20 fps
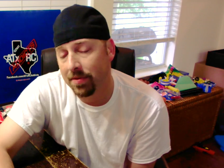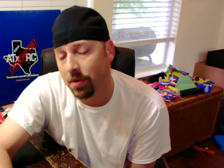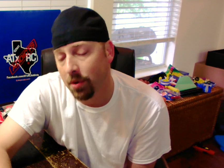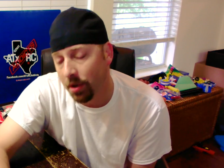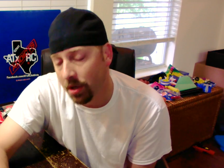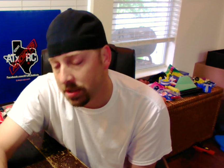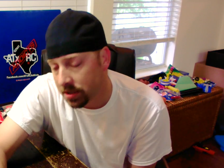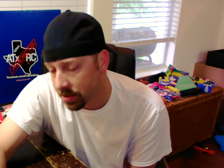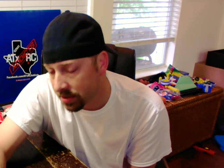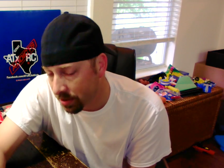
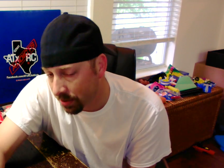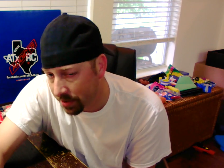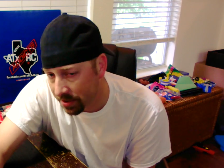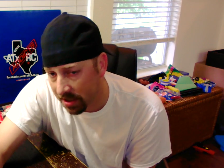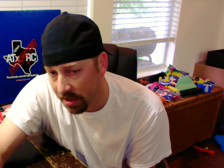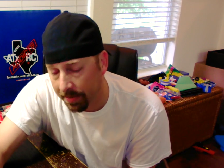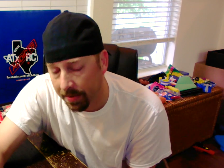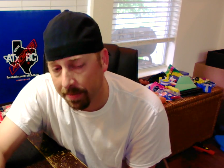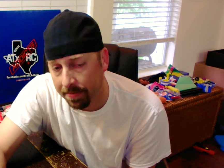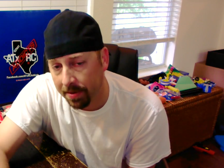course, there's always
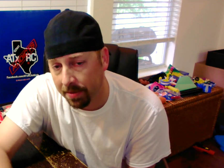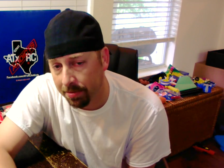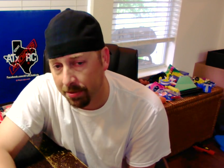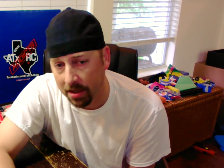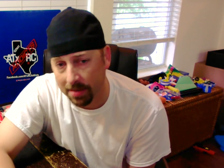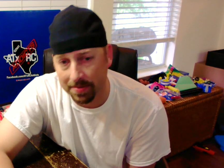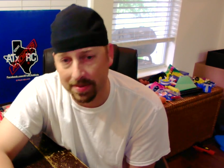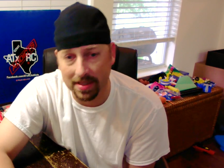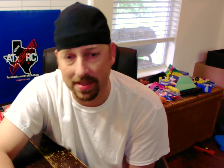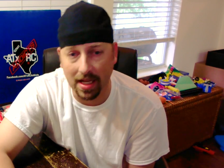going to be people
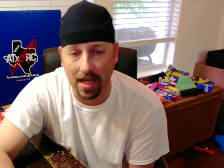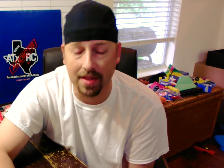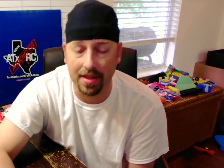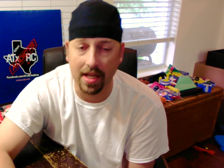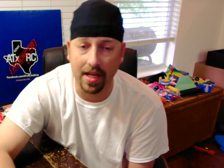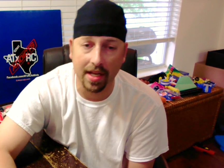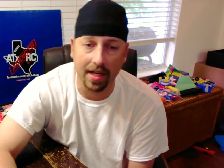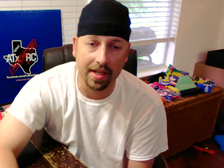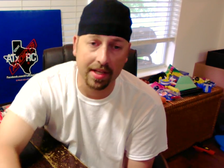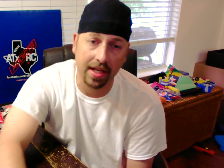upset. They
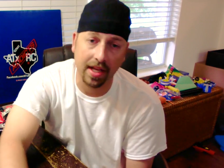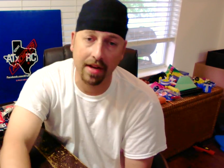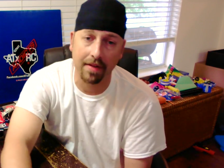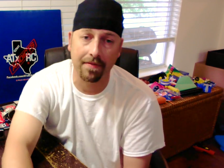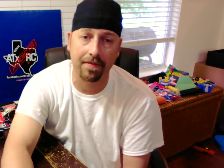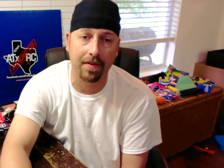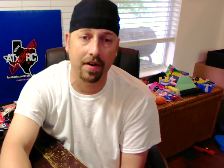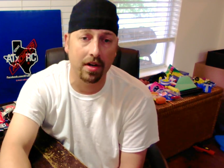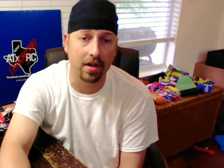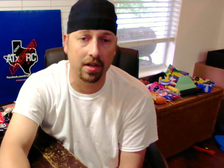didn't get it
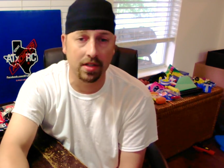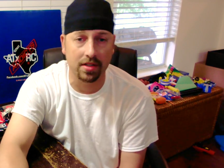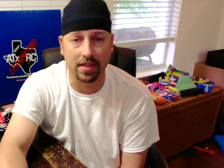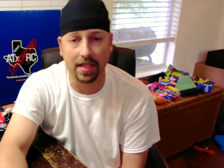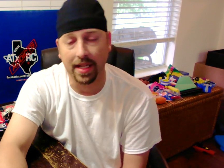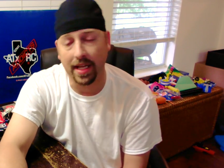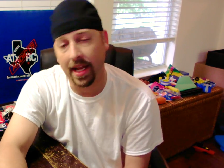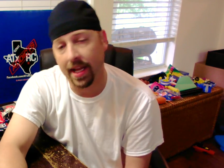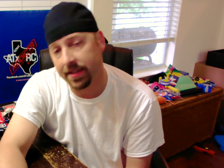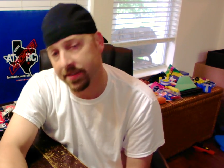first. They
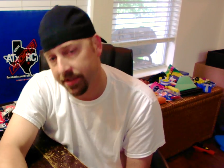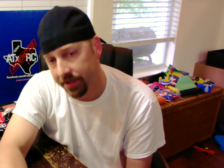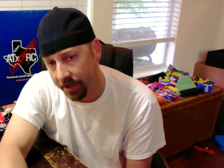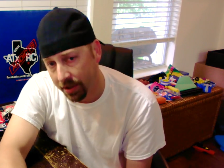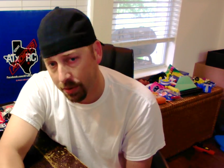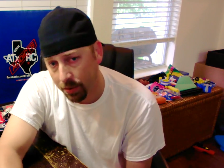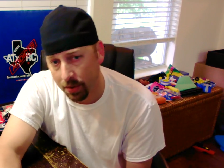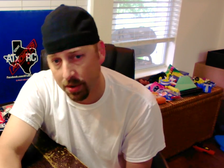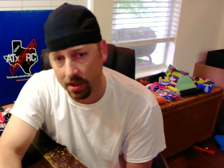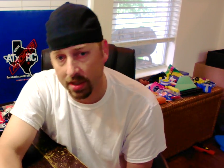canceled their
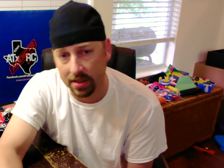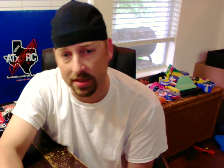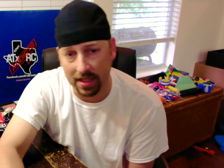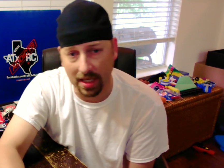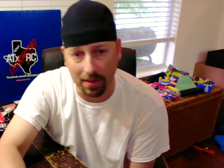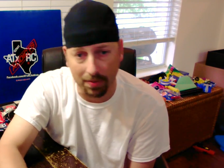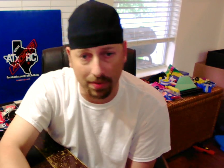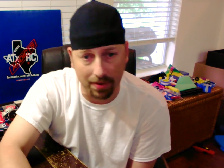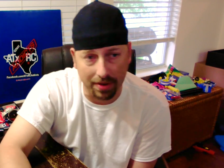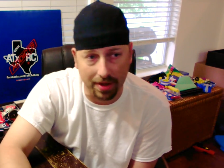order because
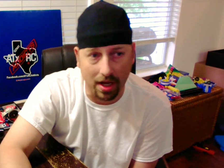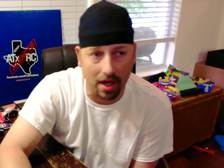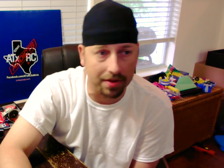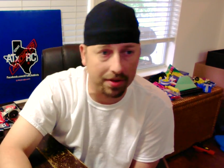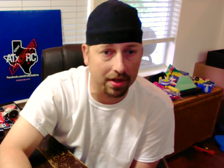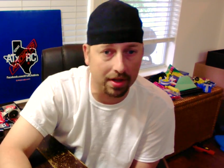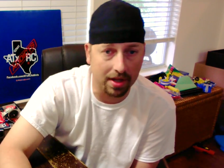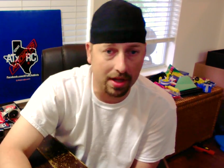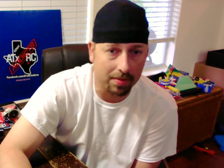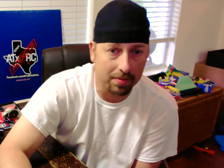they thought
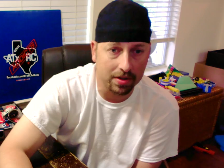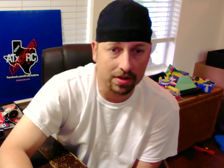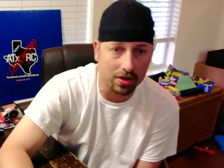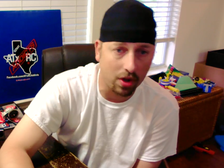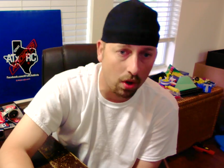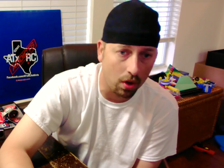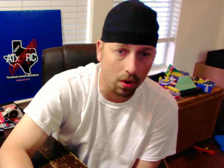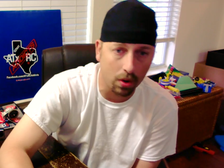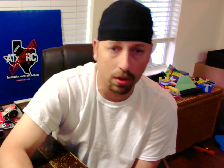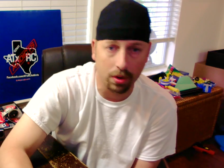
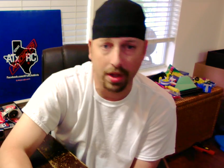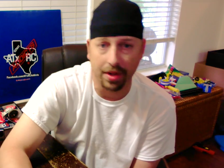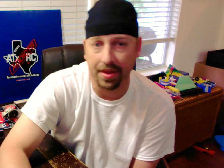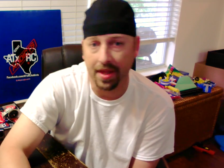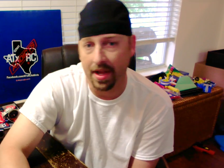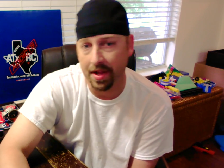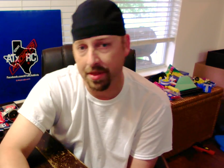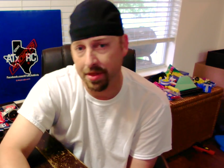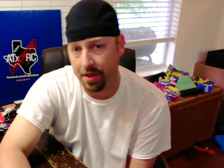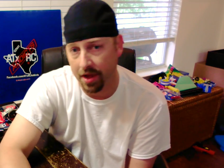
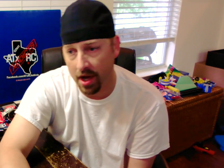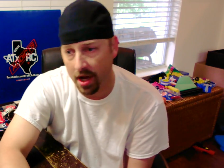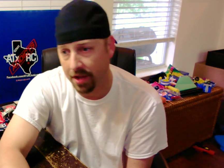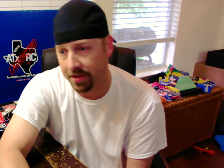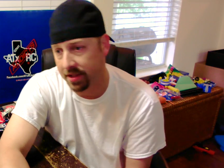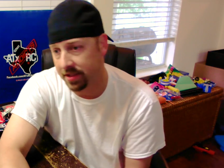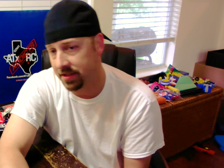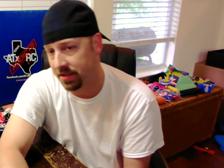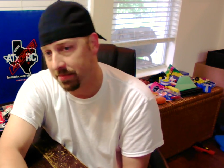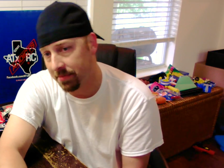
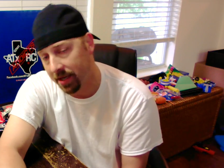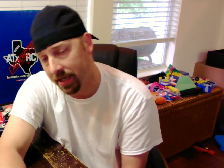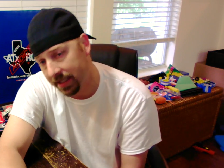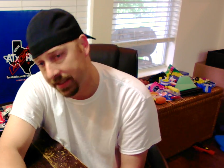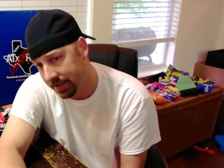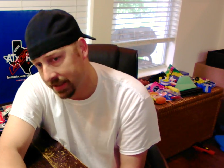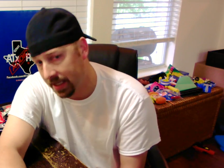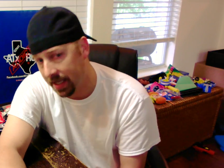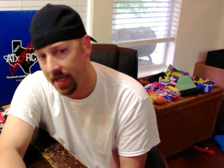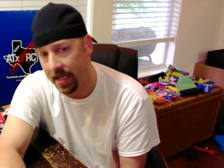that somebody
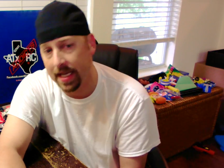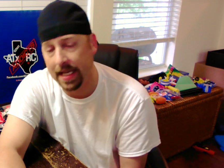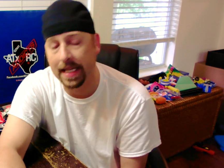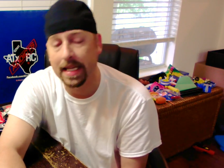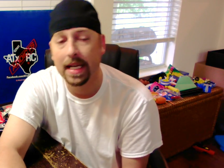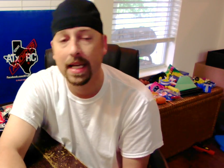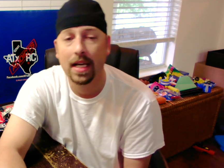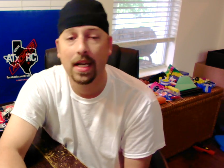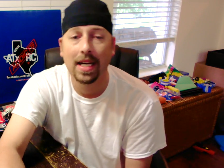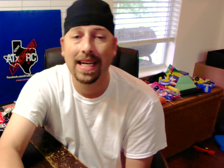said,
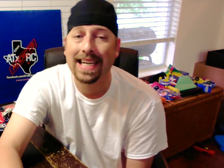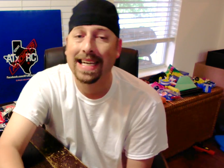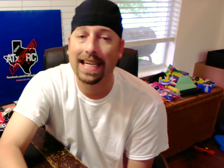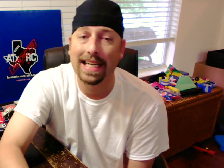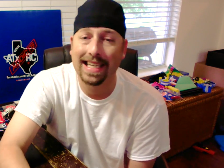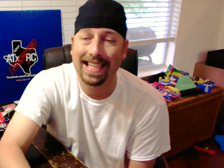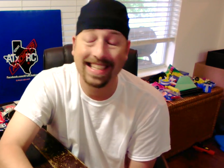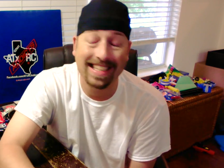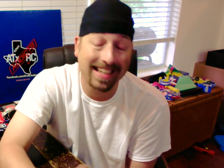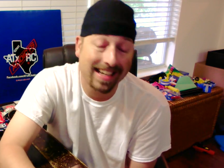
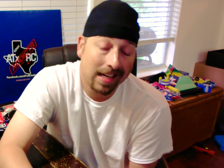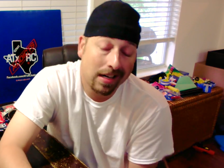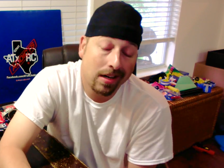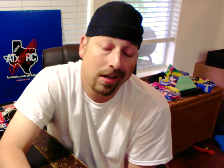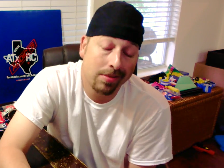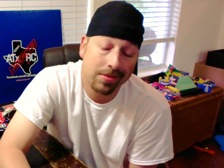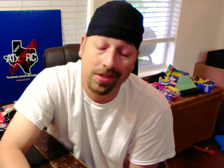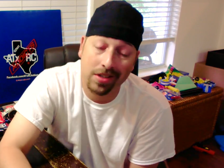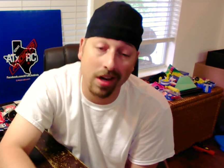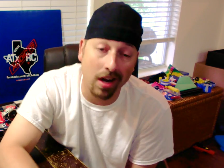
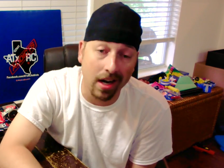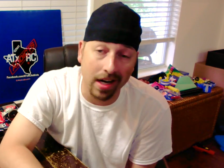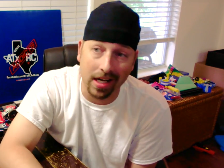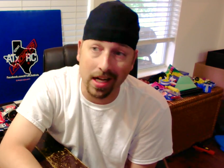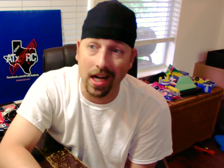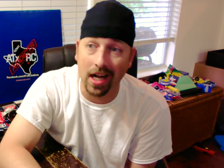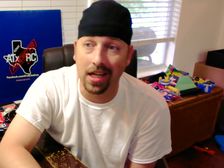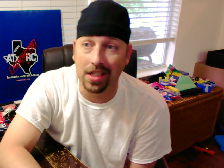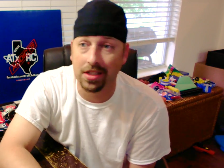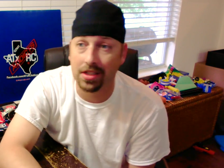I'm sorry,
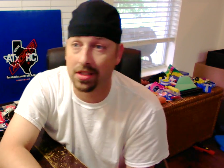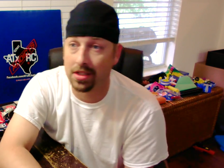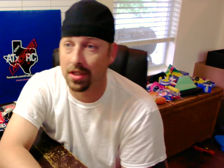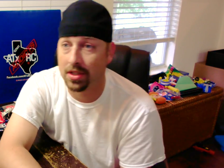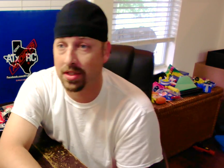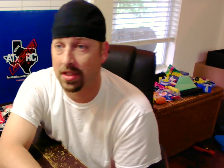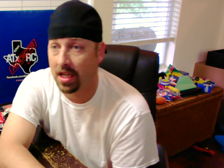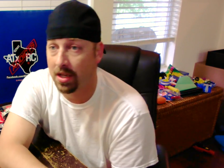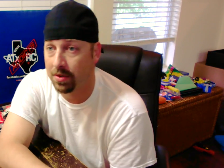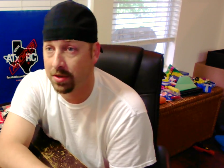guys. You should have
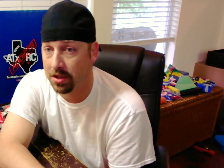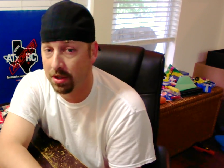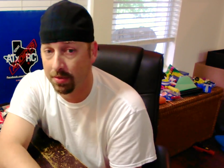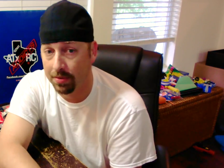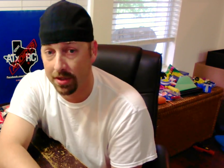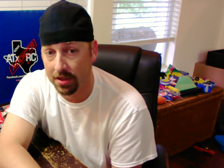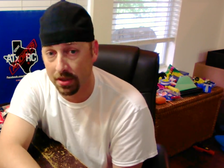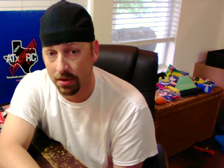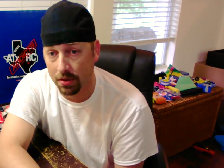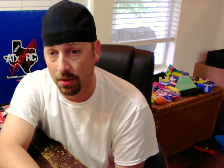stuck with your
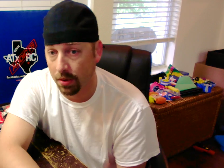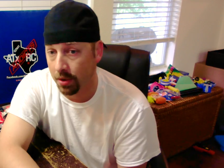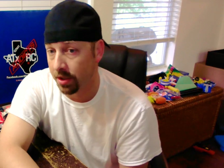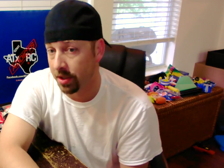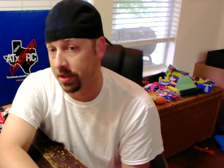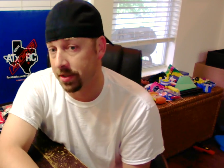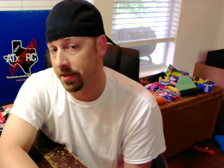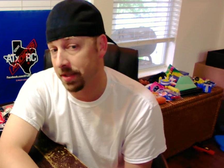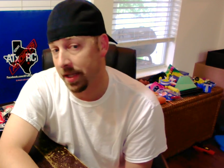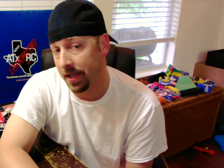original
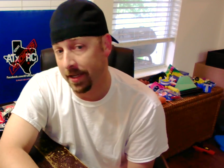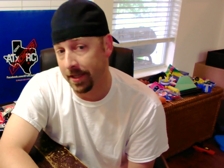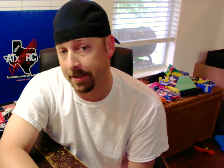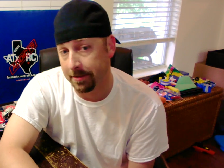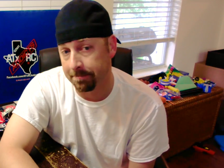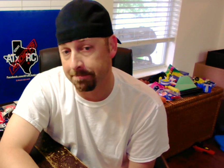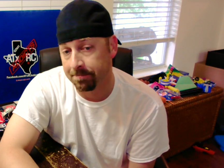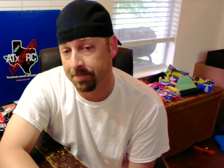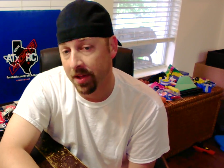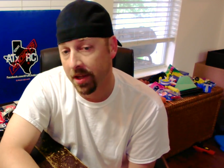orders.
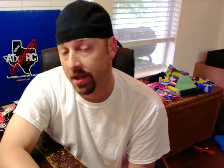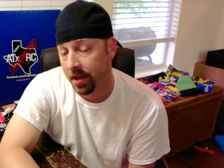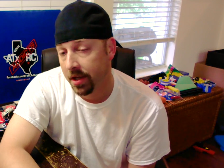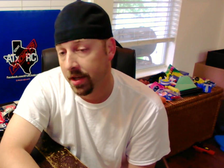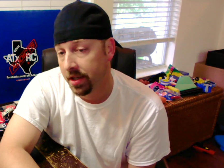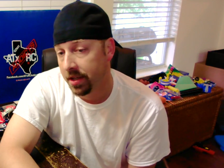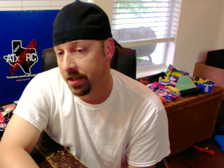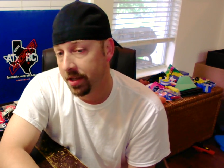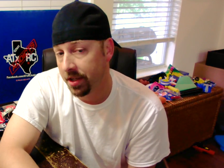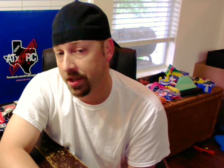But
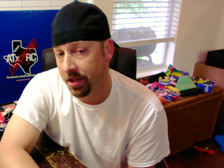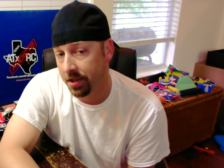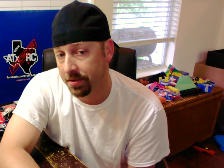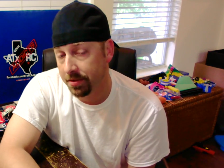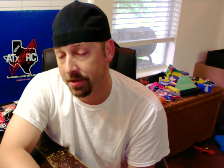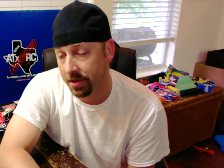here